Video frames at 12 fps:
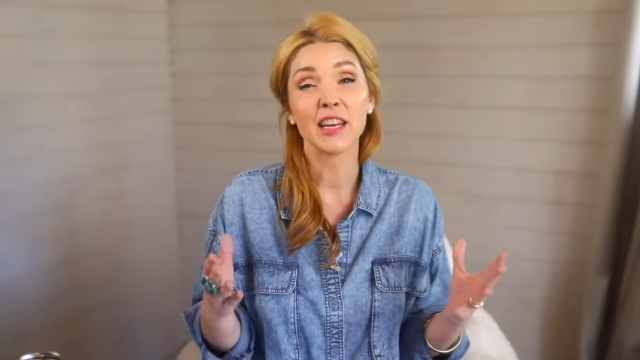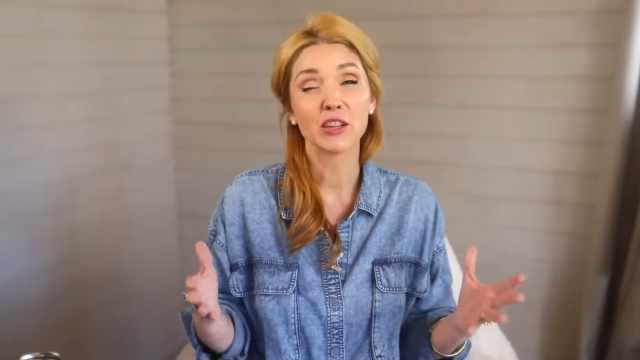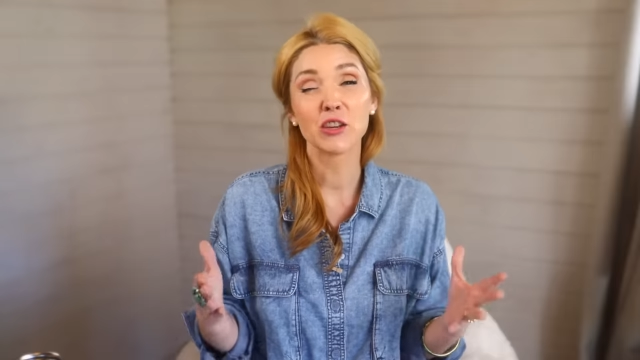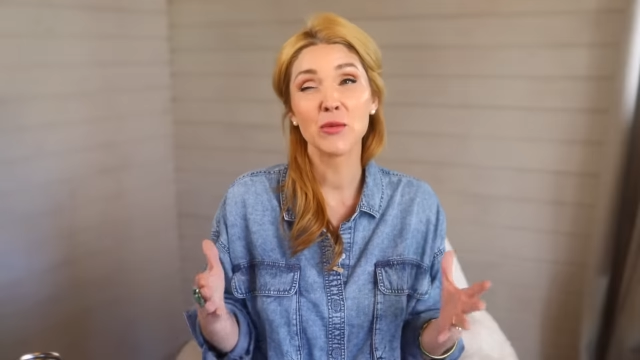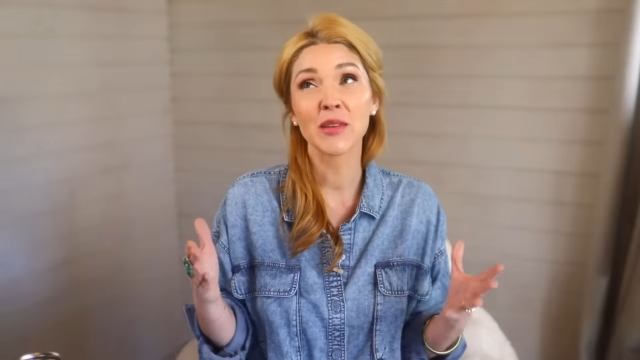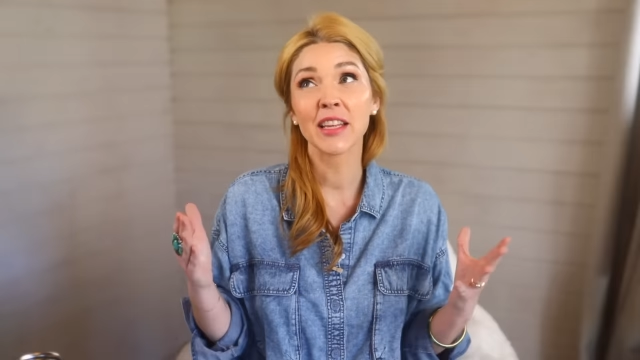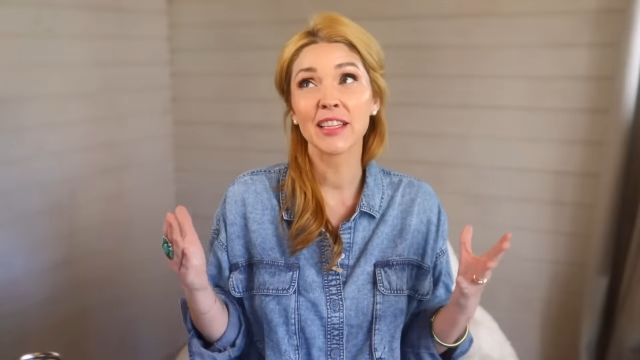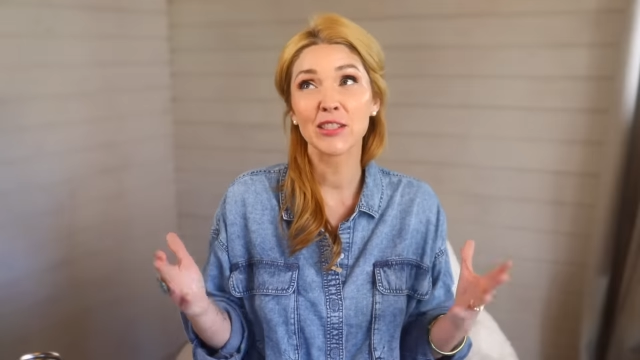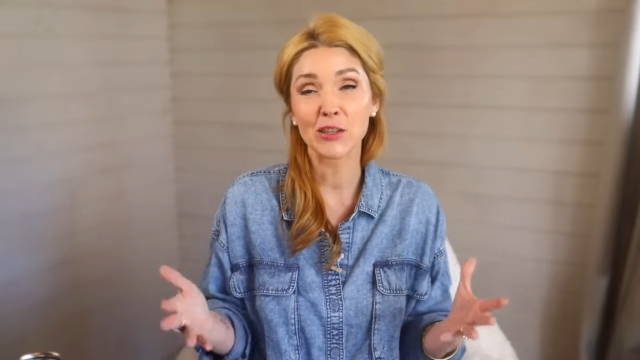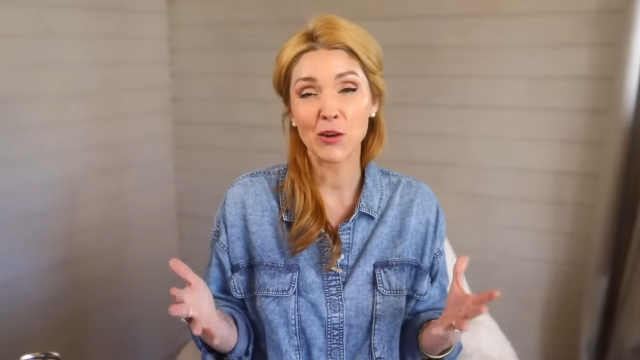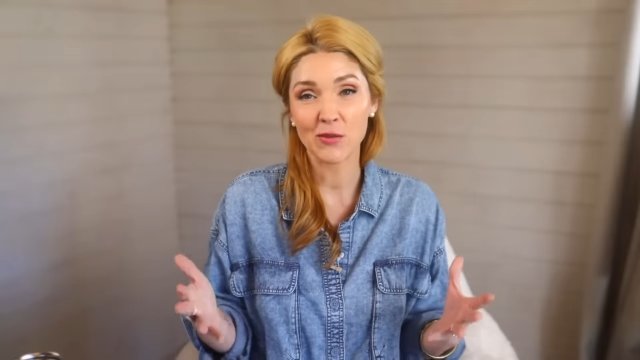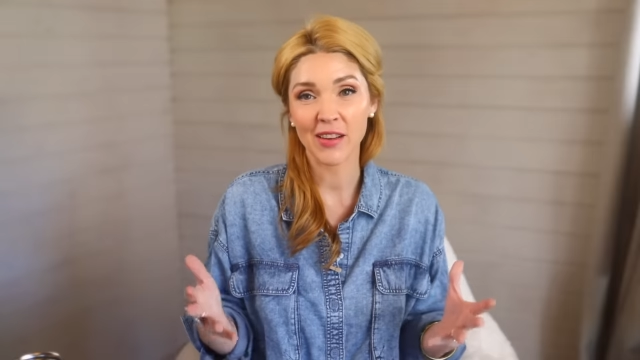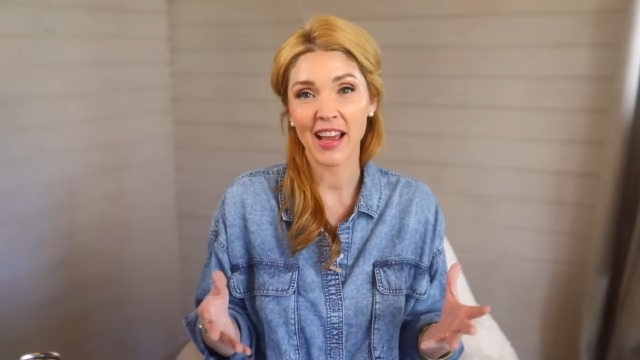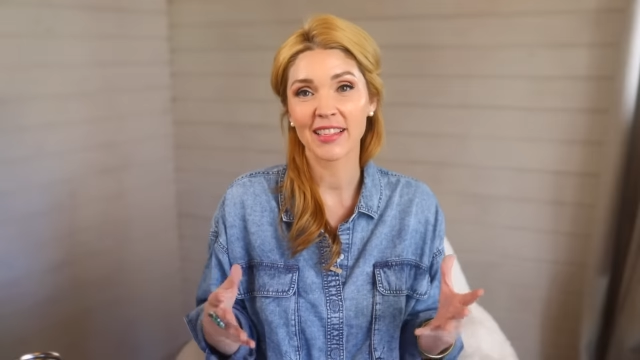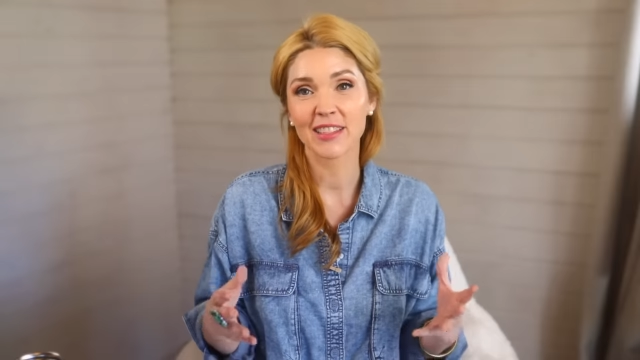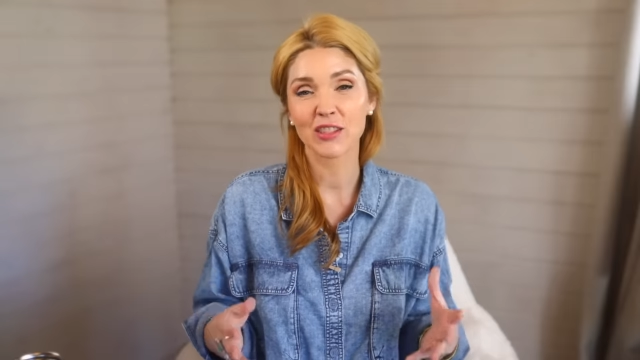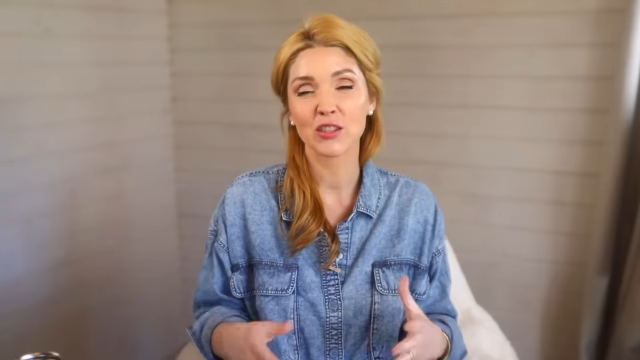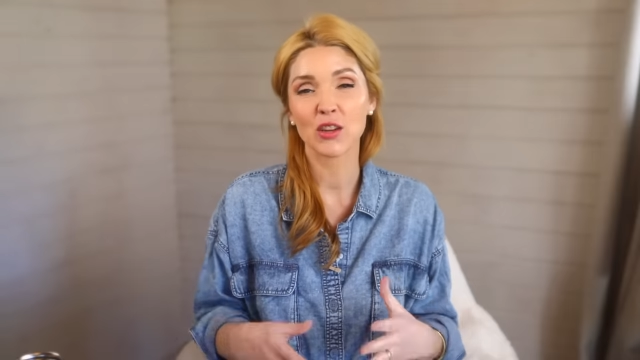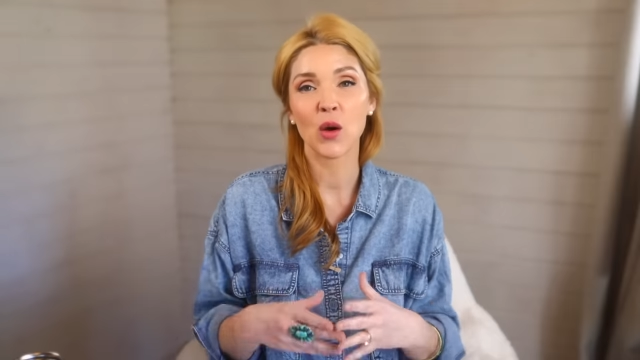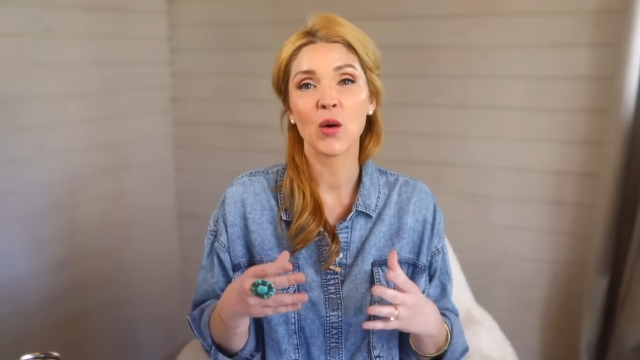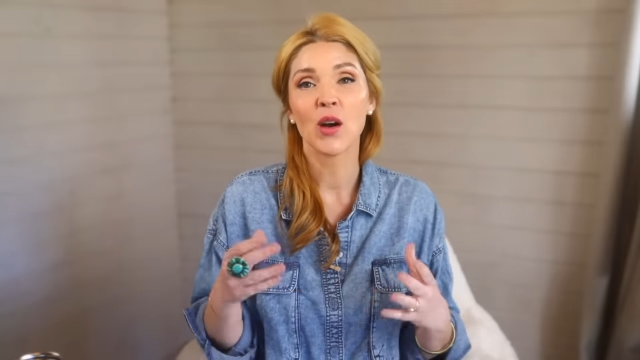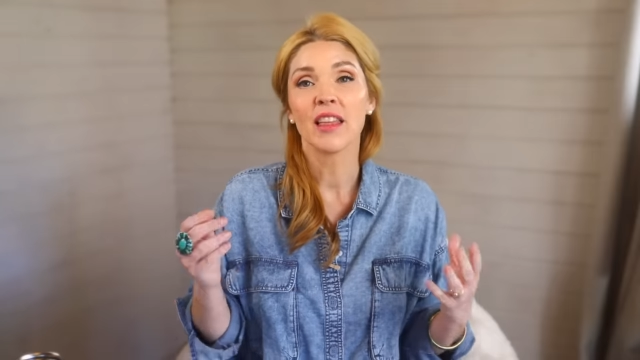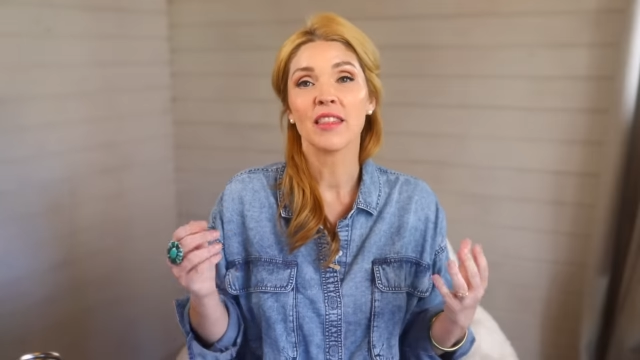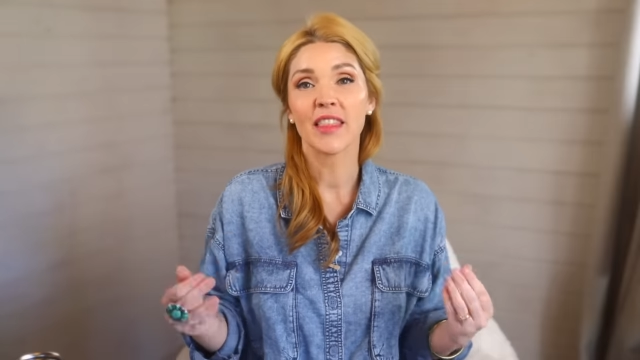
it accumulates so fast. So